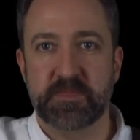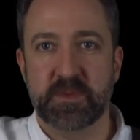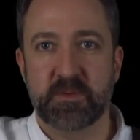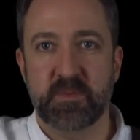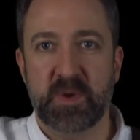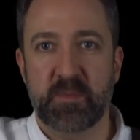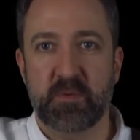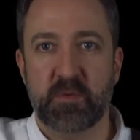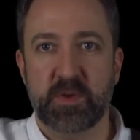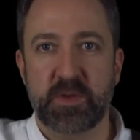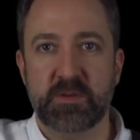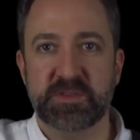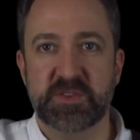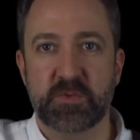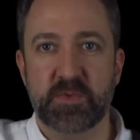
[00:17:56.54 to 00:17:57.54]
Remember, we'll
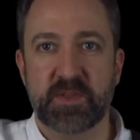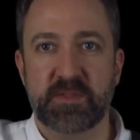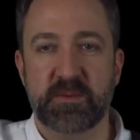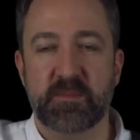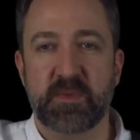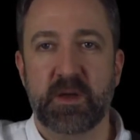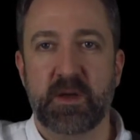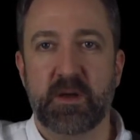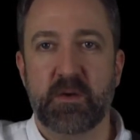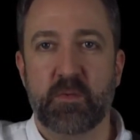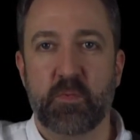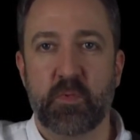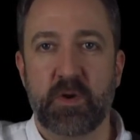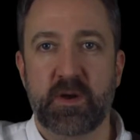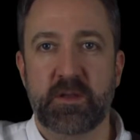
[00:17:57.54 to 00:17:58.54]
use the rhythm
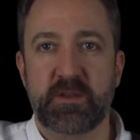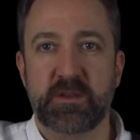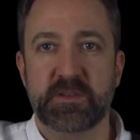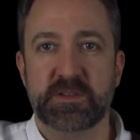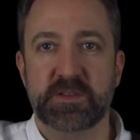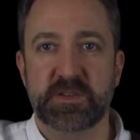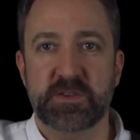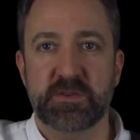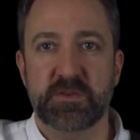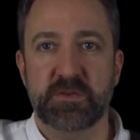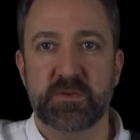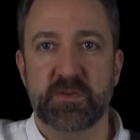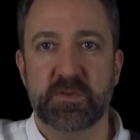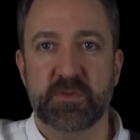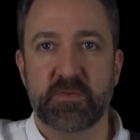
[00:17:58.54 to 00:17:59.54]
1,
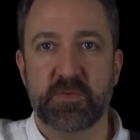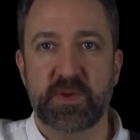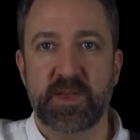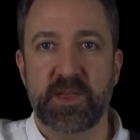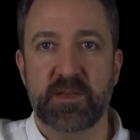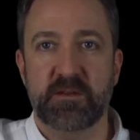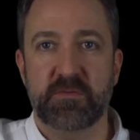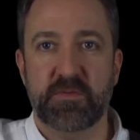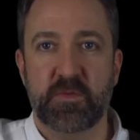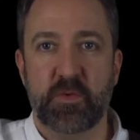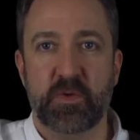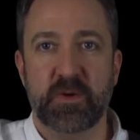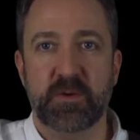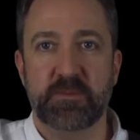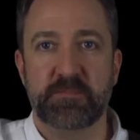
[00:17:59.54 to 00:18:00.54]
2, 3,
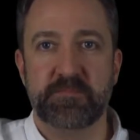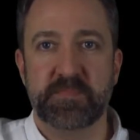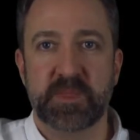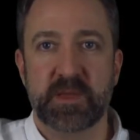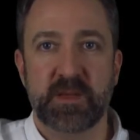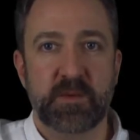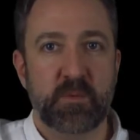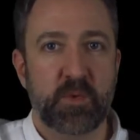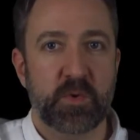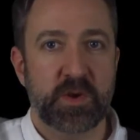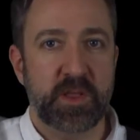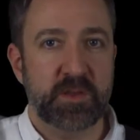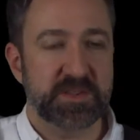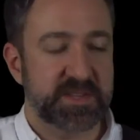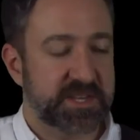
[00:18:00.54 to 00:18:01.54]
4. We
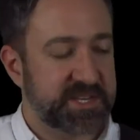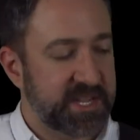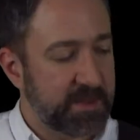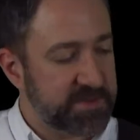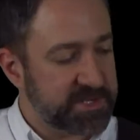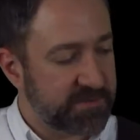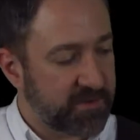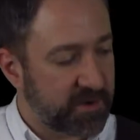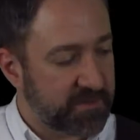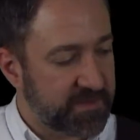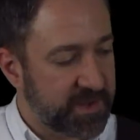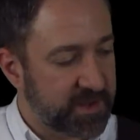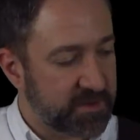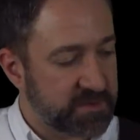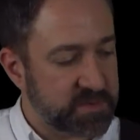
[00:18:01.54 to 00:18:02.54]
want to use the tips of our
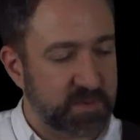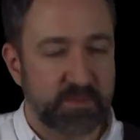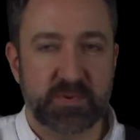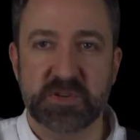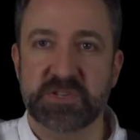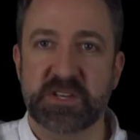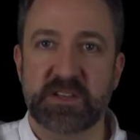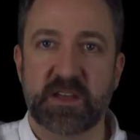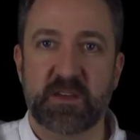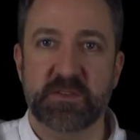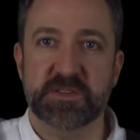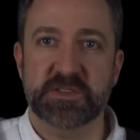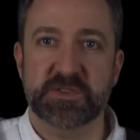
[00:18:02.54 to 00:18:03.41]
fingers when pushing down the